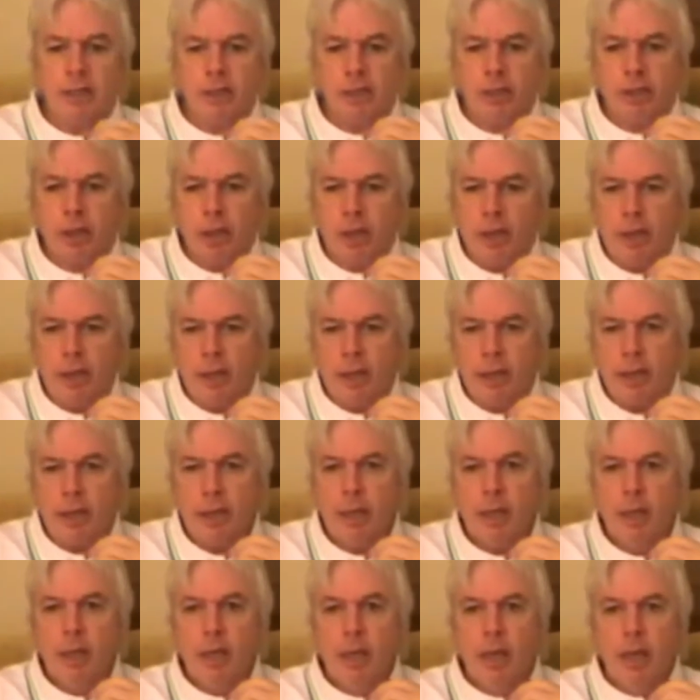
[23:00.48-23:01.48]
this journey,
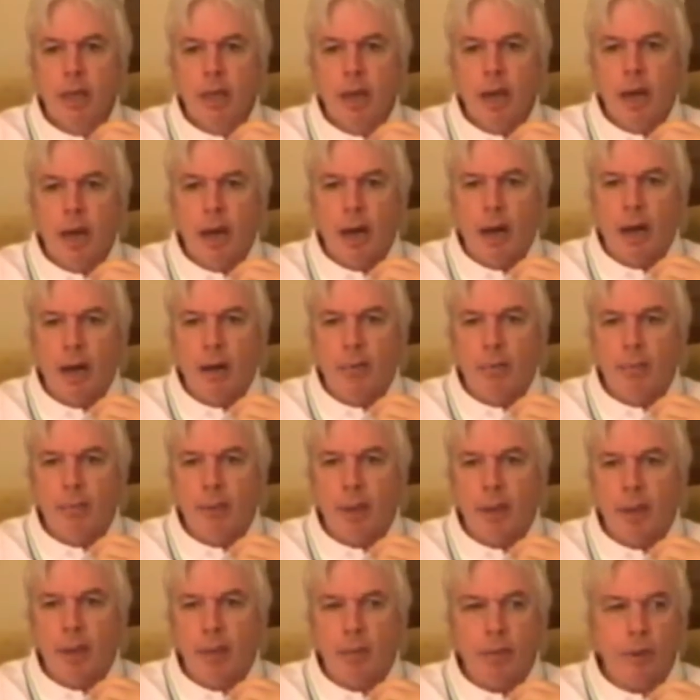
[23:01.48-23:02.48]

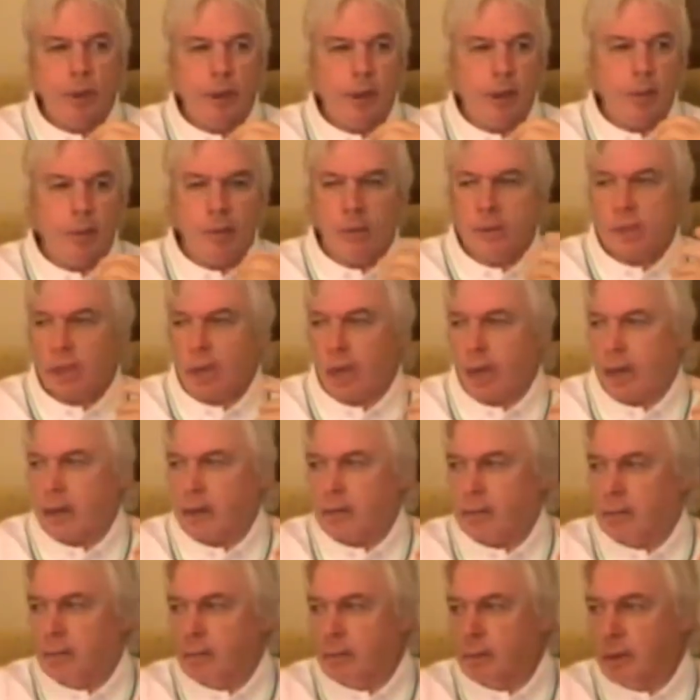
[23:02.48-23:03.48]
it was
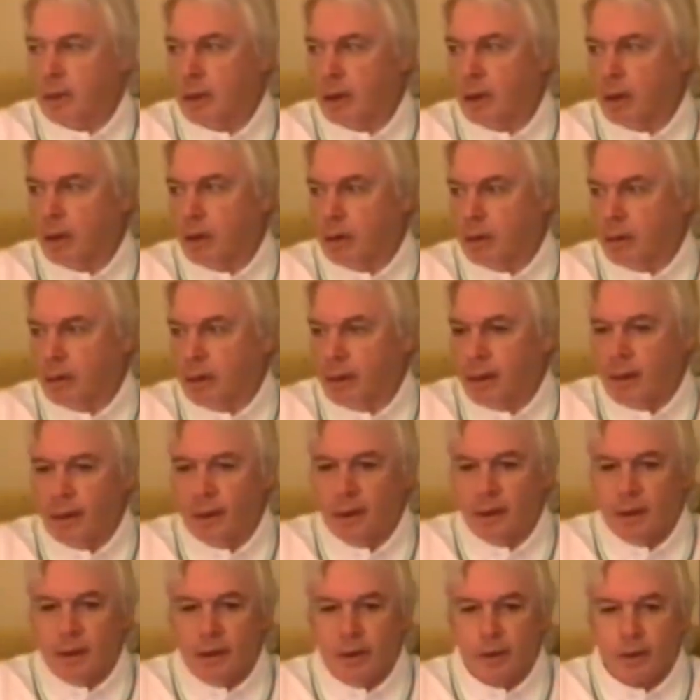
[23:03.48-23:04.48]
like, you know,
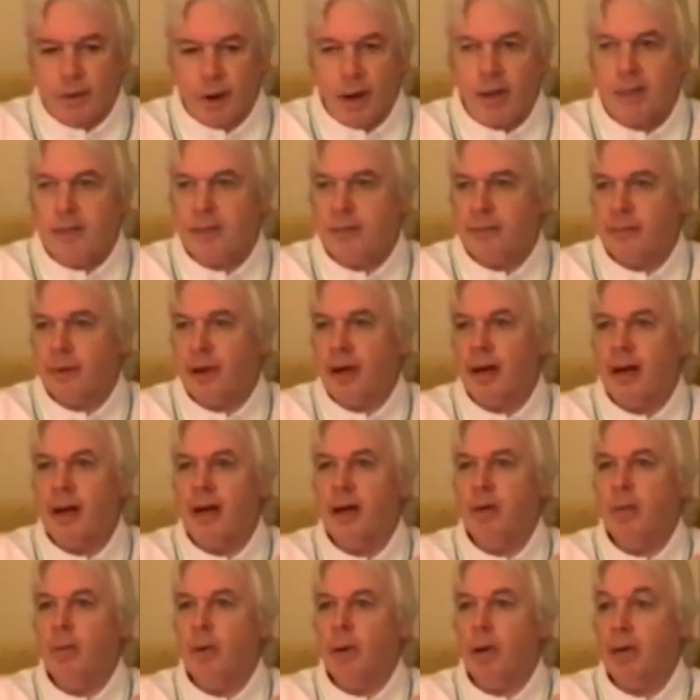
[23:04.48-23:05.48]
trying to find
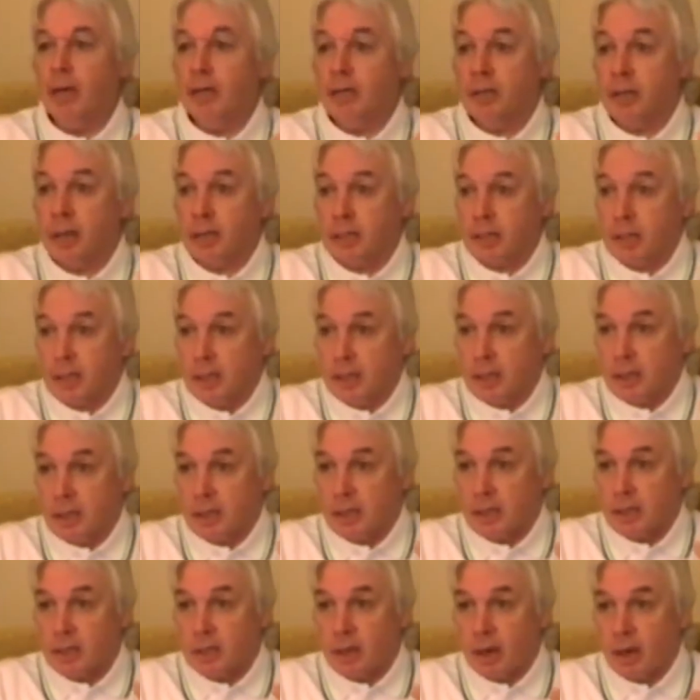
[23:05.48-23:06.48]
anyone interested in
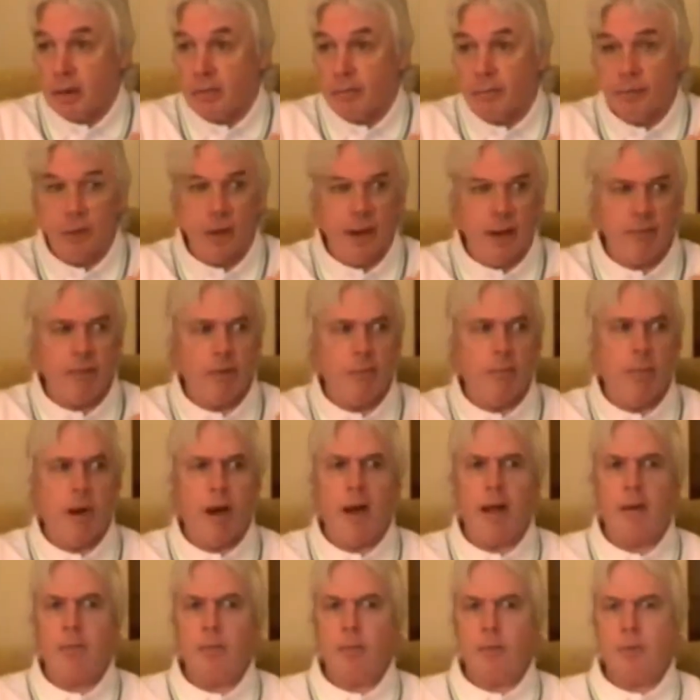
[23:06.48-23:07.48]
this stuff, never
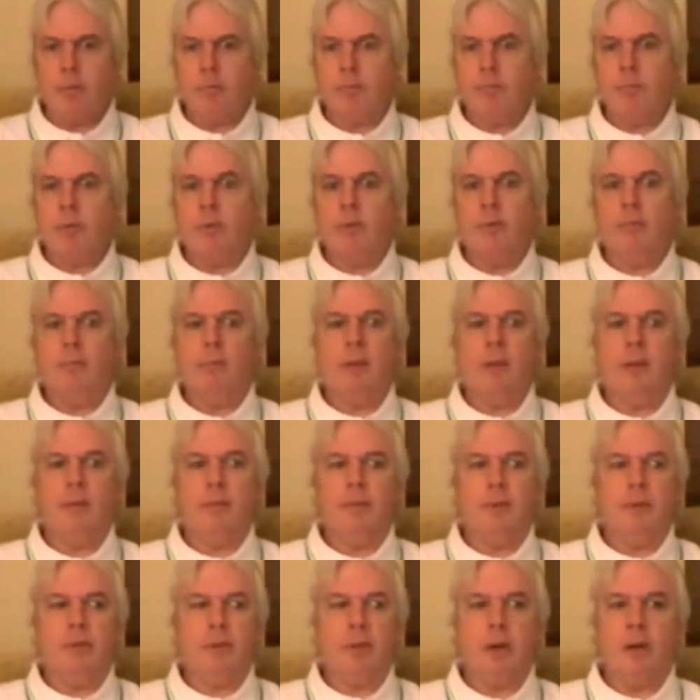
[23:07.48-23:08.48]
mind would
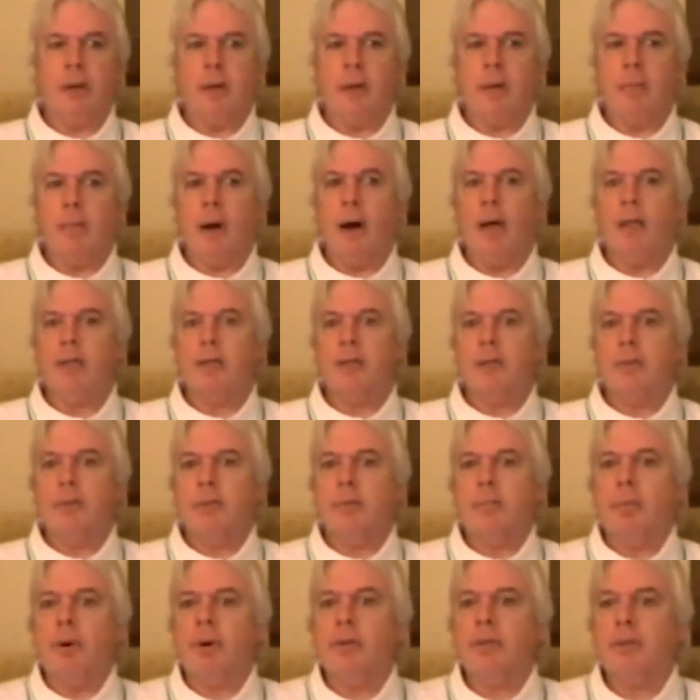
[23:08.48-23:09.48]
even turn their minds to
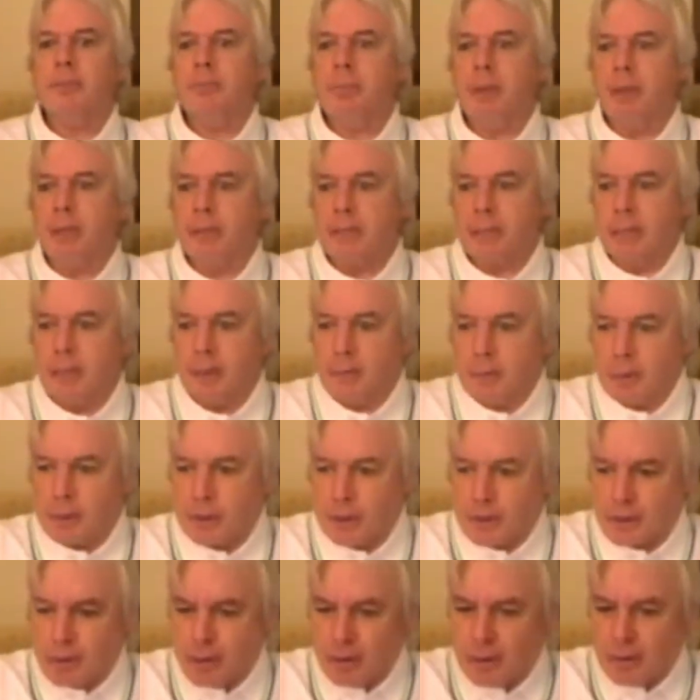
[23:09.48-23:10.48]
the possibility it
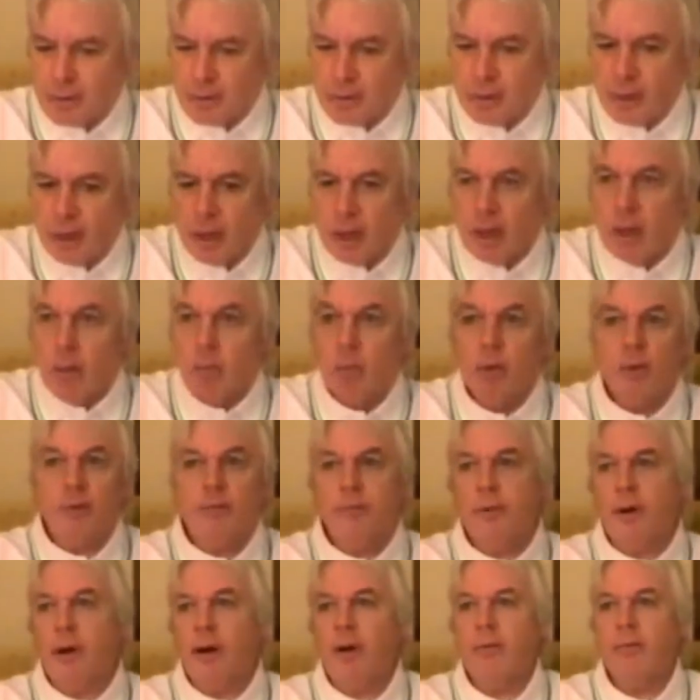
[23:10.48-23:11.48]
was true,
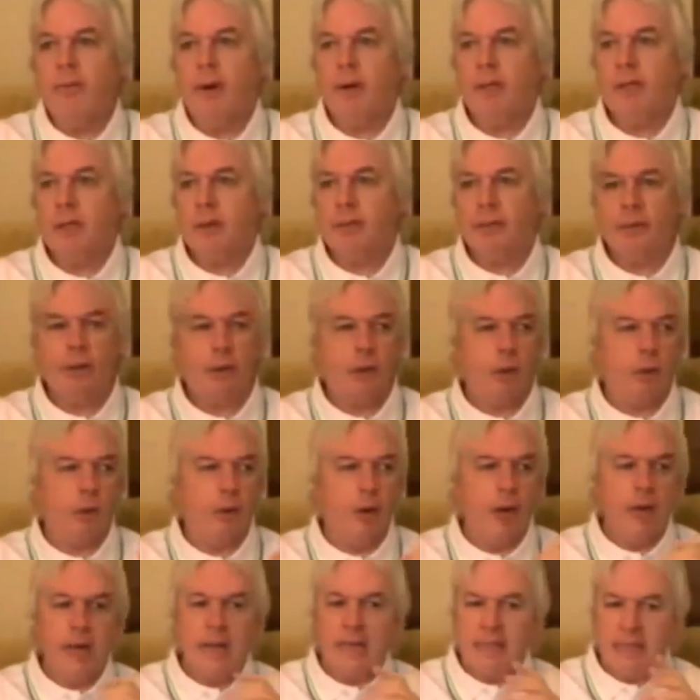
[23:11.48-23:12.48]
was very, very
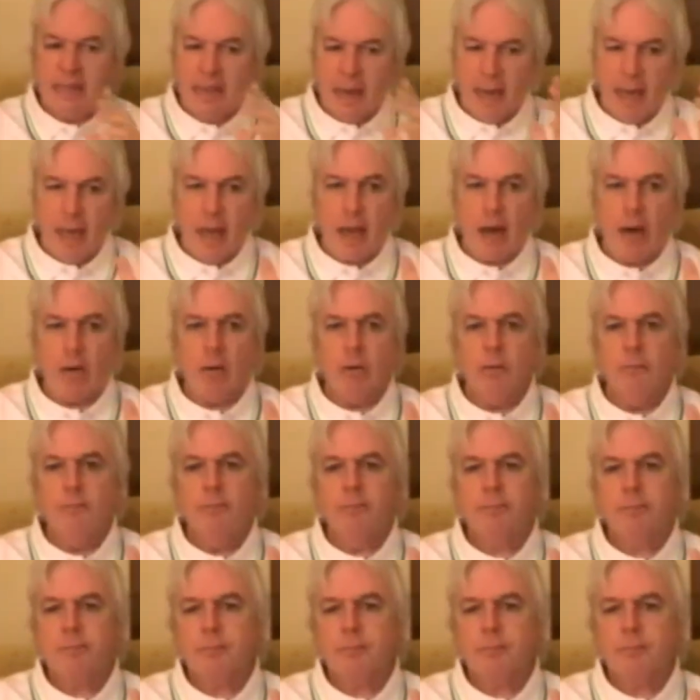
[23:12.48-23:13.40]
difficult. Now,